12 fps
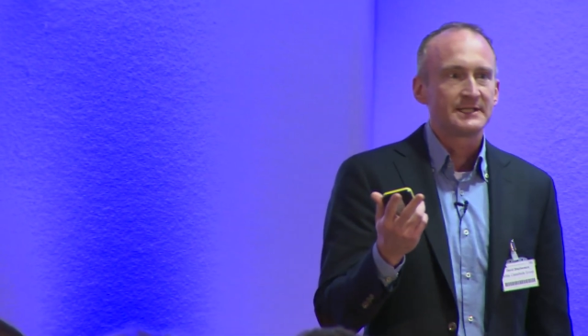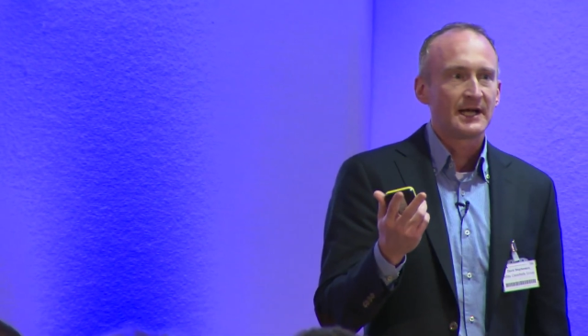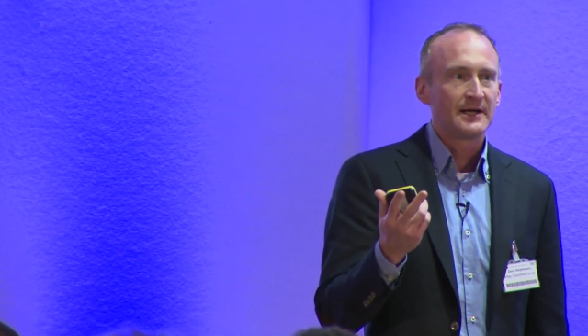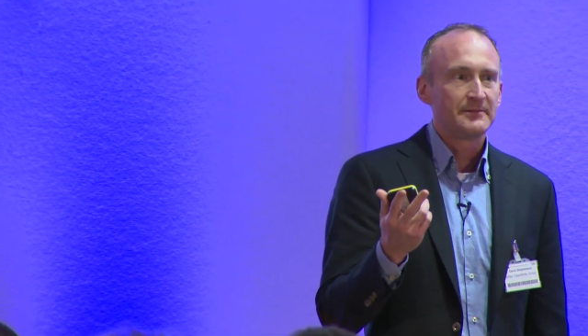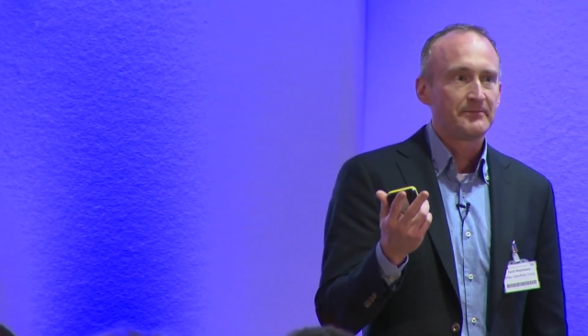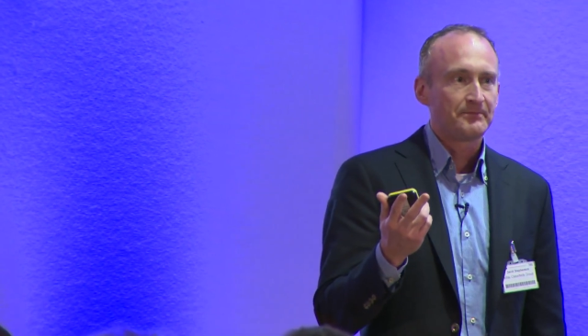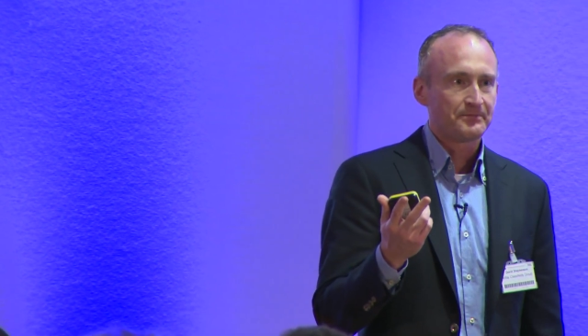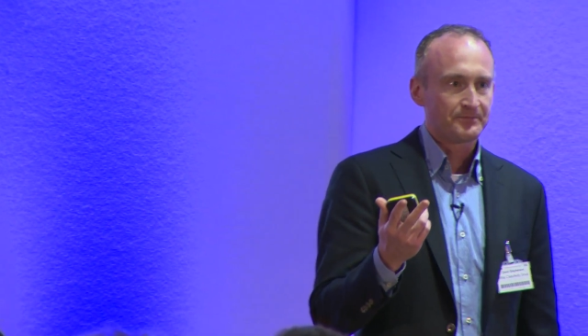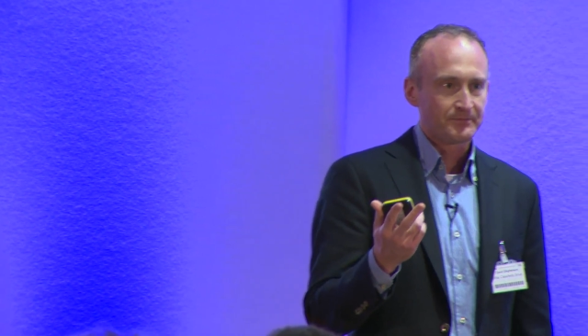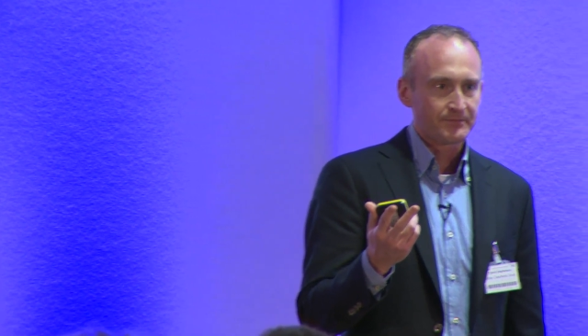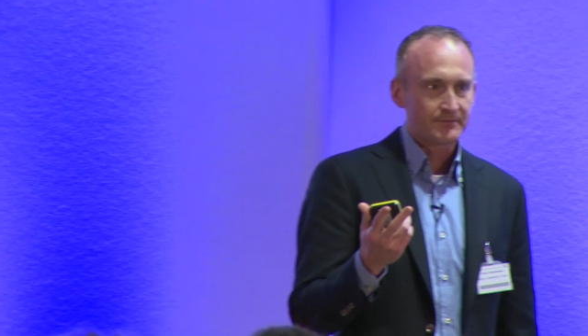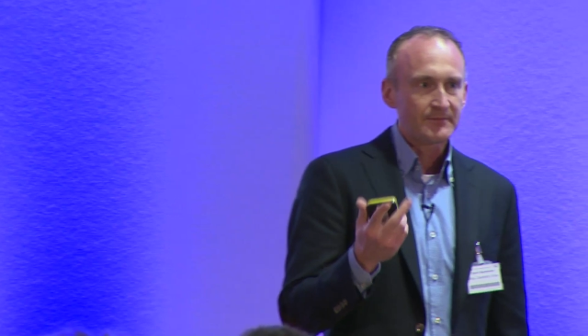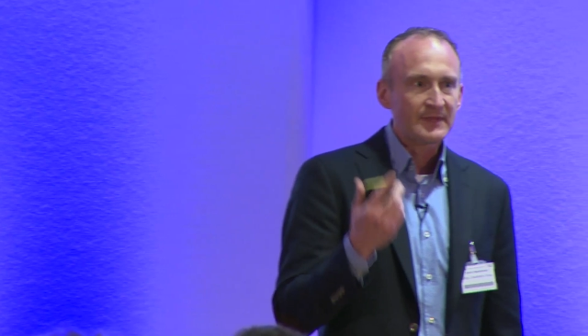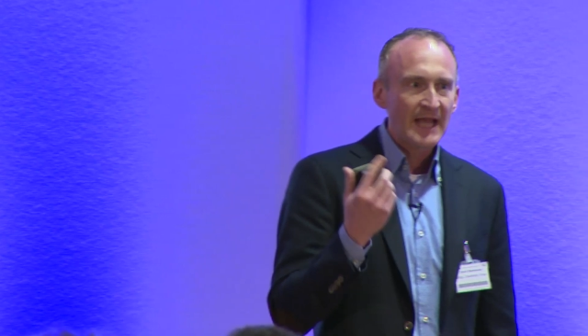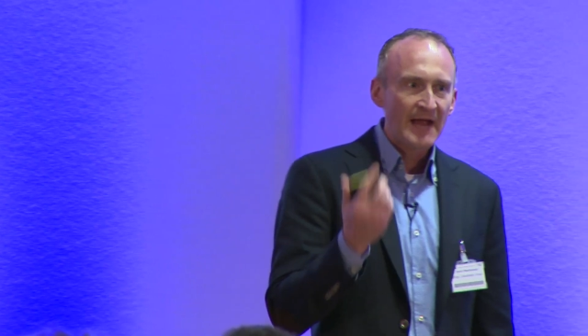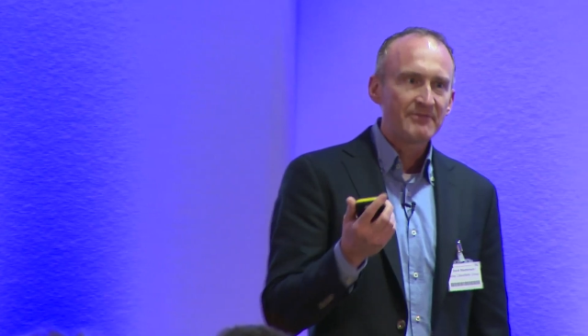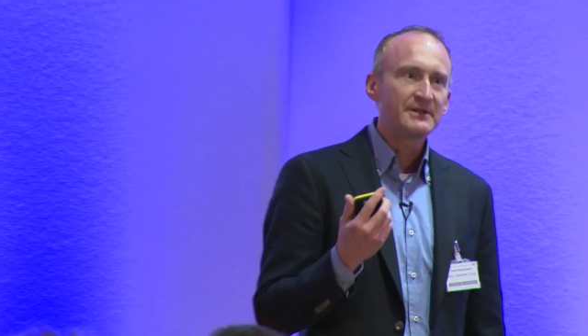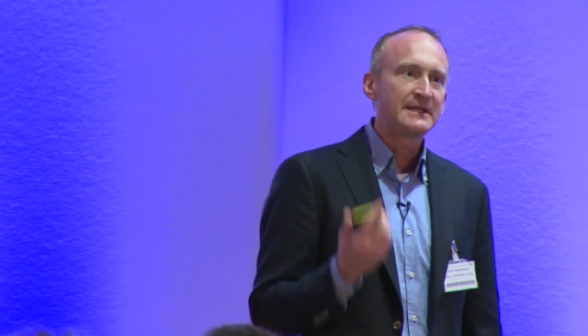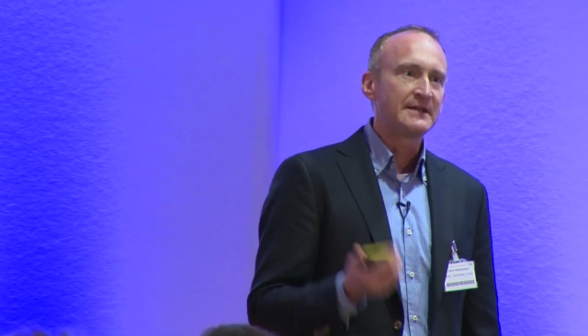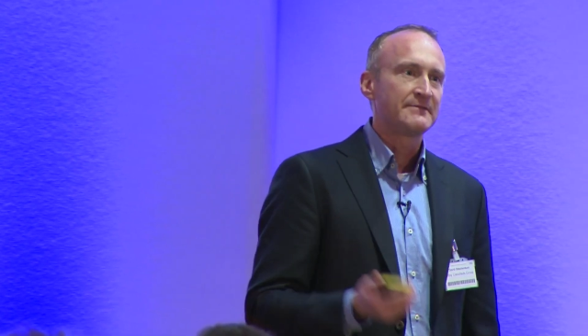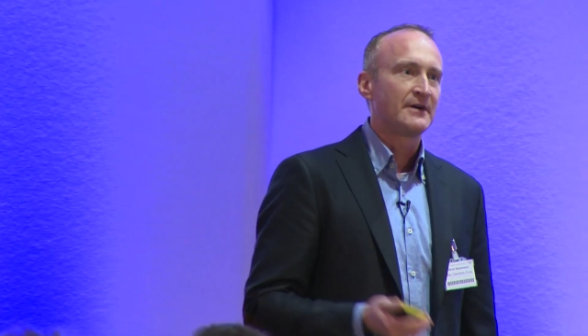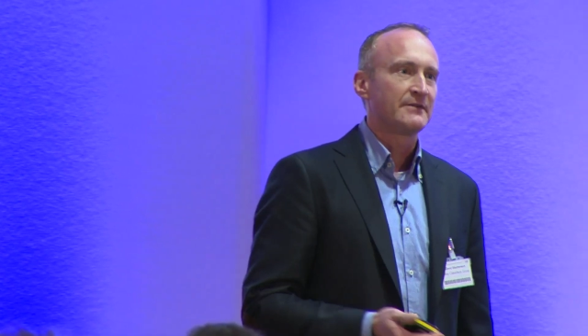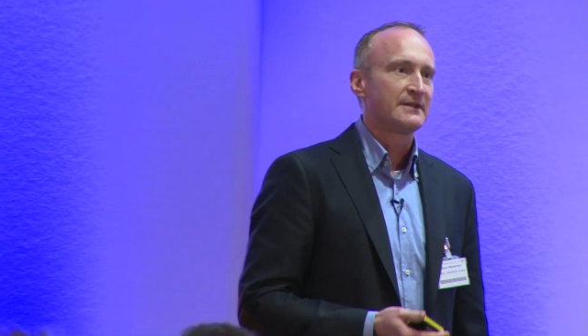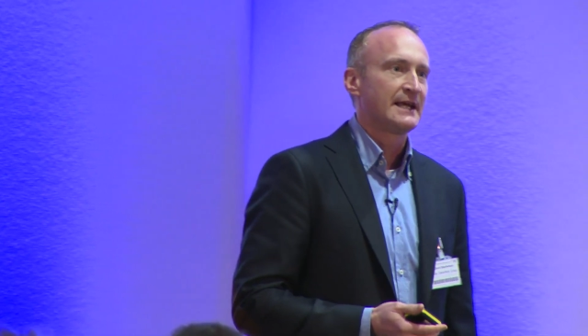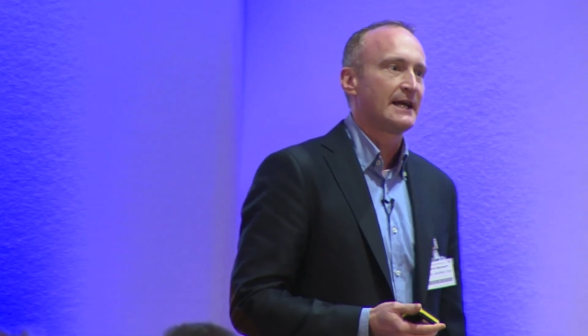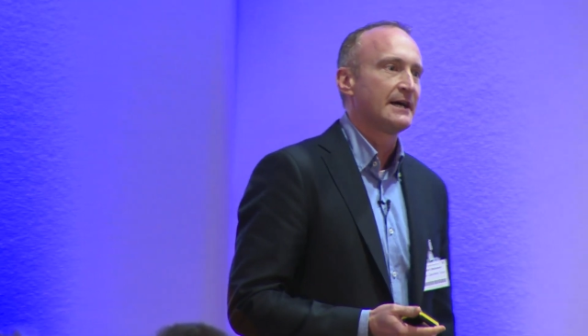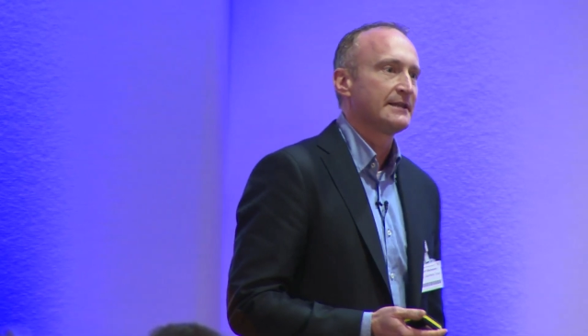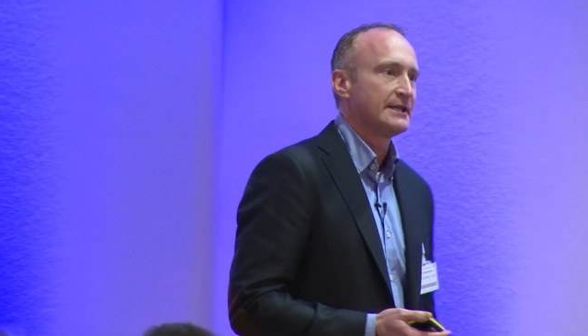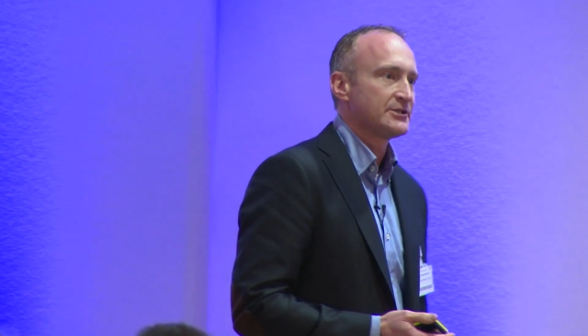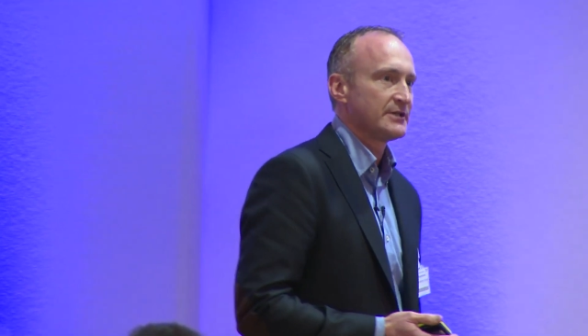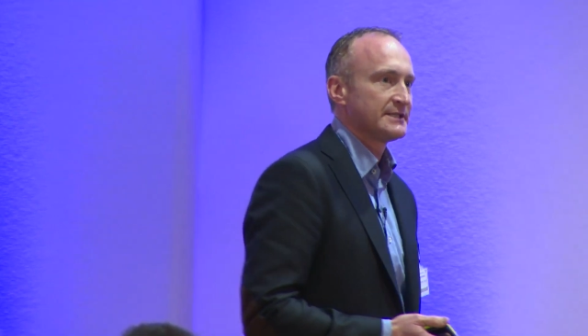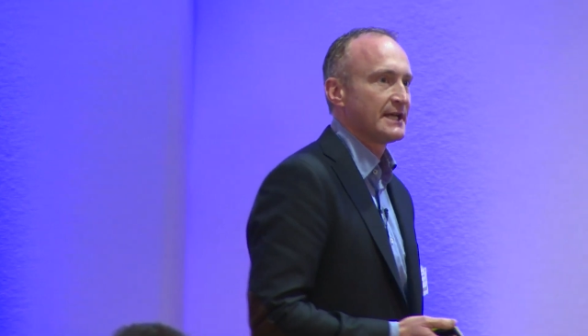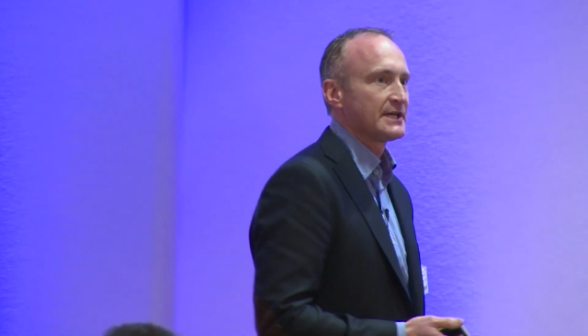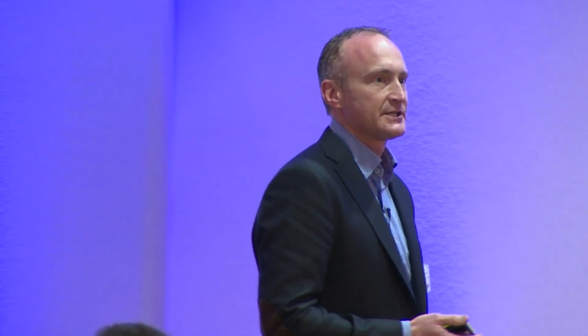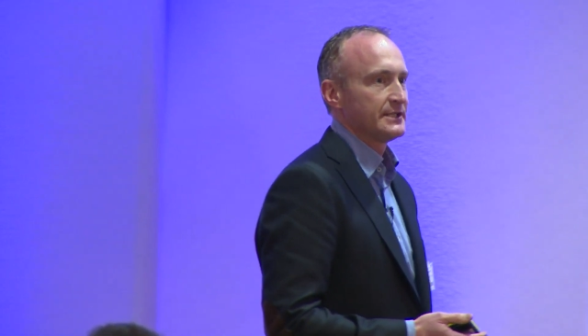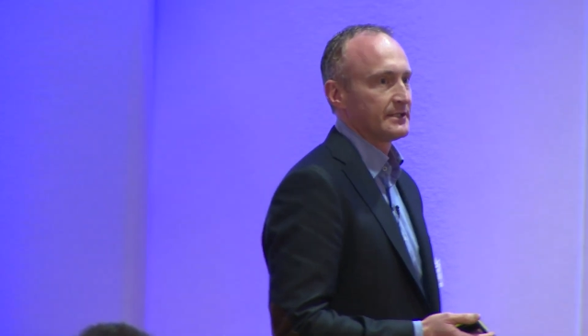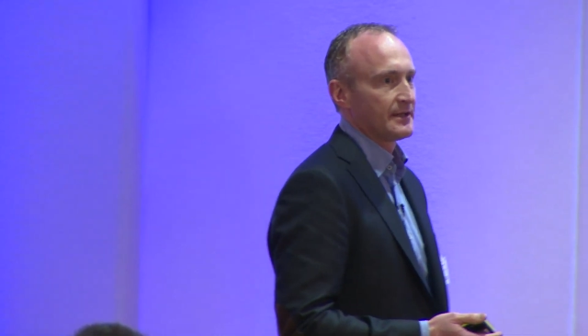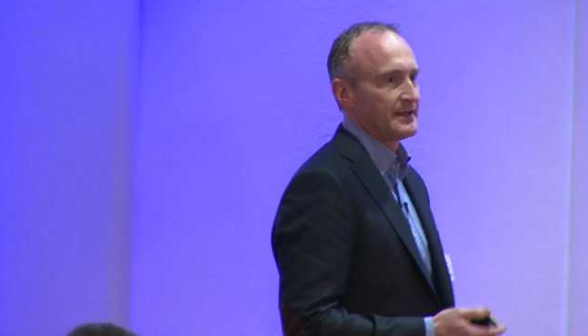time, everything involved in that online transaction.